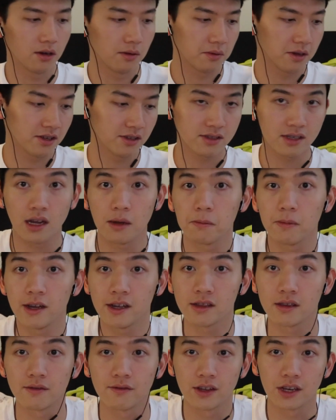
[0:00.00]
I'm going to stop
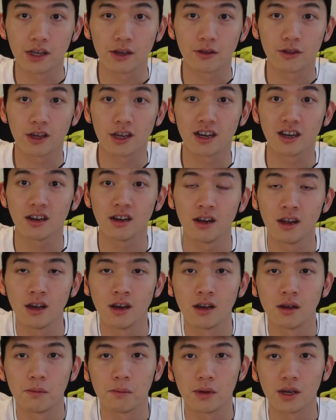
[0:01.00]
playing the video there
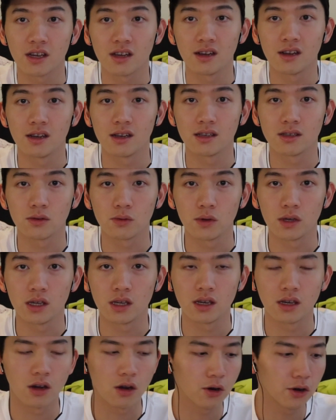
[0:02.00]
because
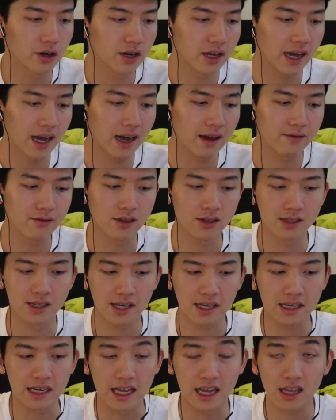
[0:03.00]
we already have the
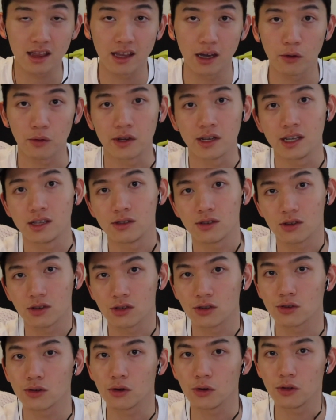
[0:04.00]
technique that we need to
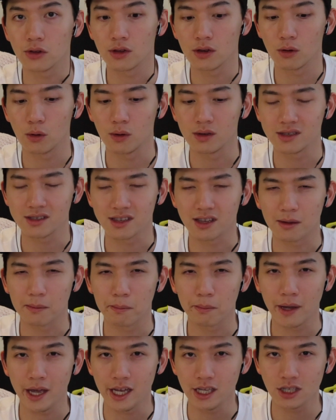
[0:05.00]
control the whistling
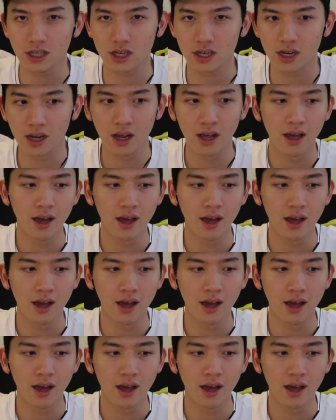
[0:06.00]
pitch.